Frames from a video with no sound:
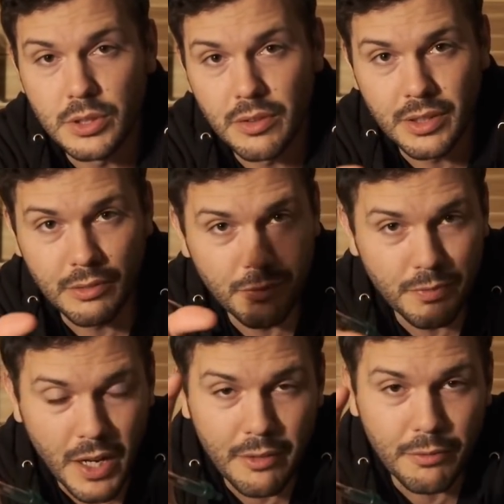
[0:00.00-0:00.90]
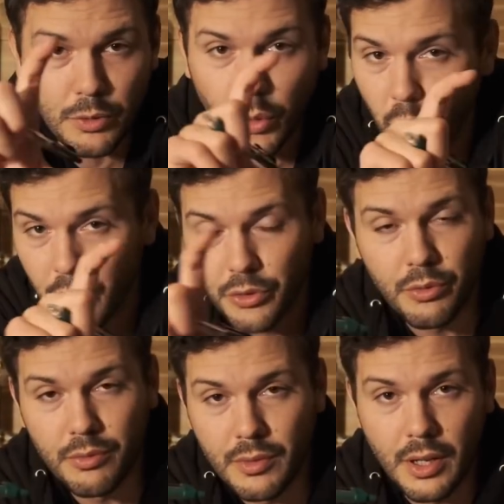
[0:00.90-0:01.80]
giving 5 floors
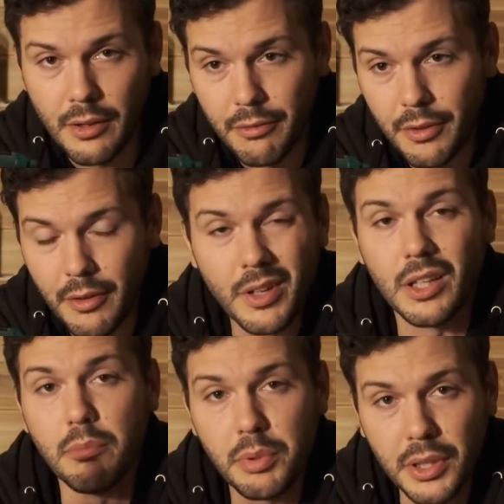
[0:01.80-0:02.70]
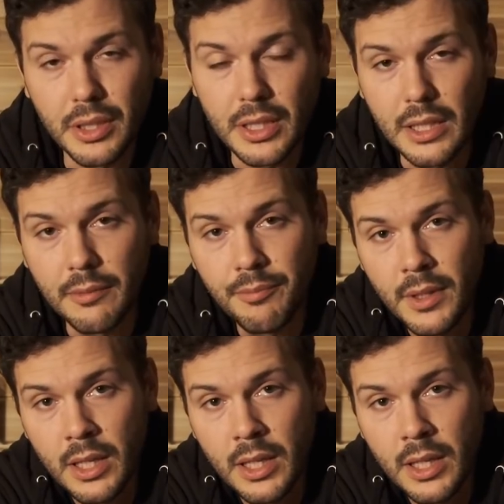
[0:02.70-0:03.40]
of availability